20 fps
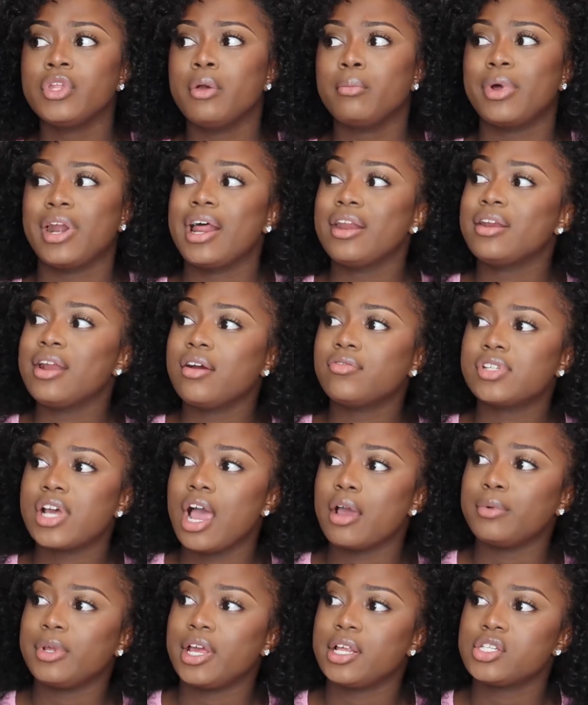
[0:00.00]
but I didn't have
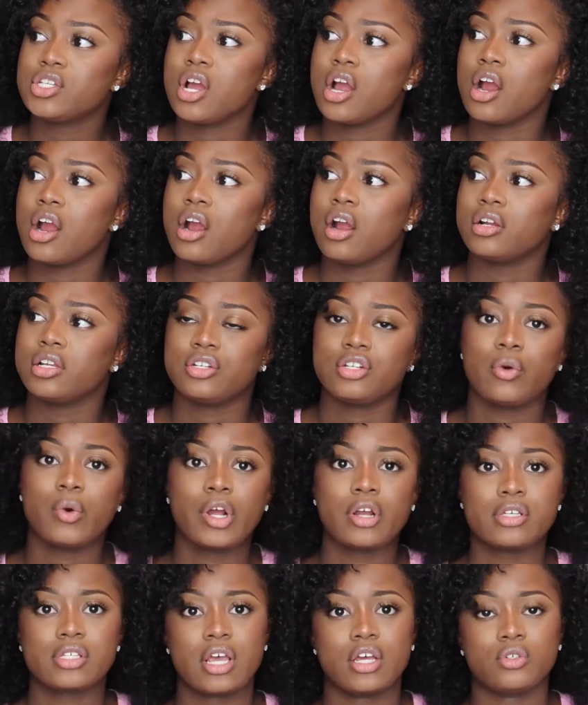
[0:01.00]
time to get to her, didn't know what
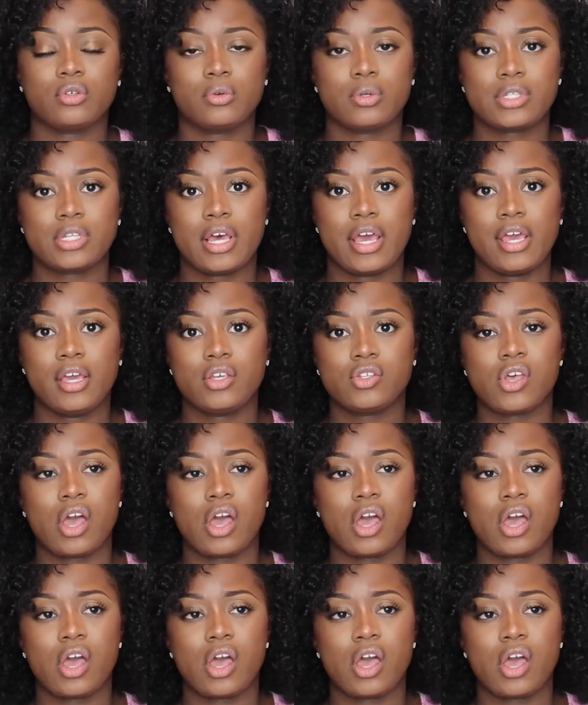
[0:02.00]
her schedule was like.